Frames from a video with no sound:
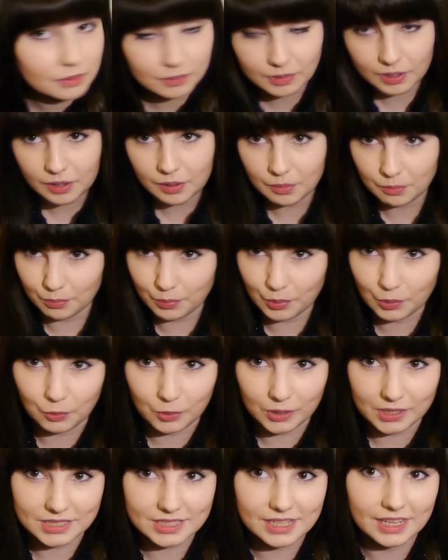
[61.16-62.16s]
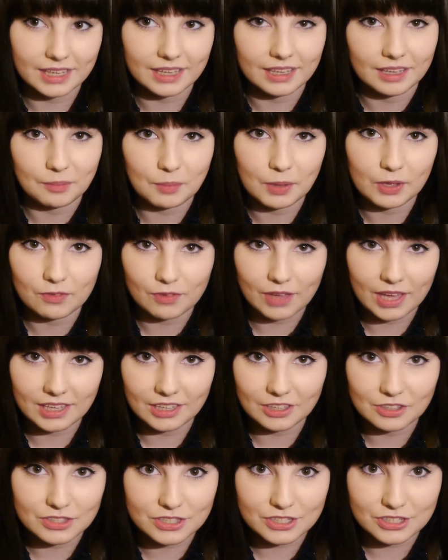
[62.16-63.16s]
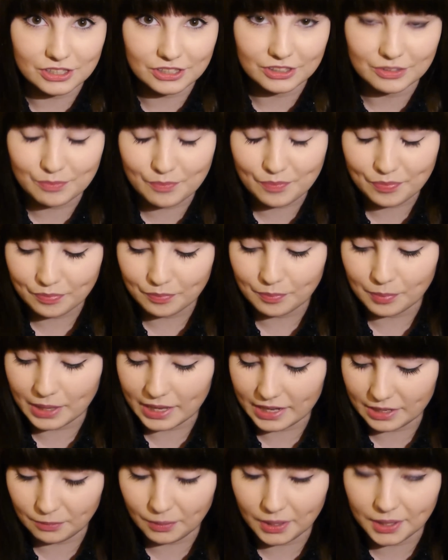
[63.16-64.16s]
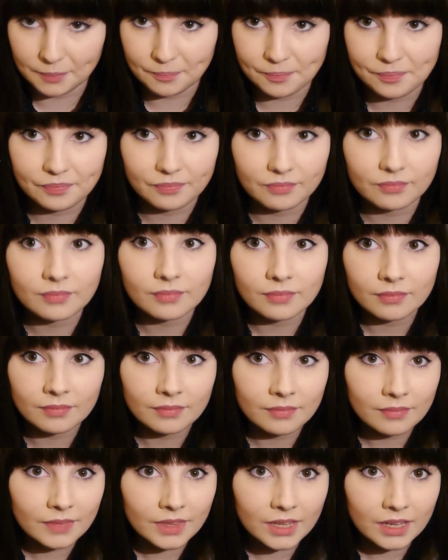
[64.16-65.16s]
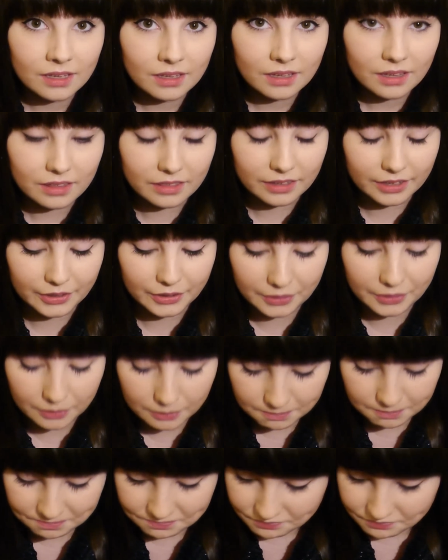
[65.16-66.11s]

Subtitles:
a bit weird, taking a bit of getting used to. But anyway, there you go.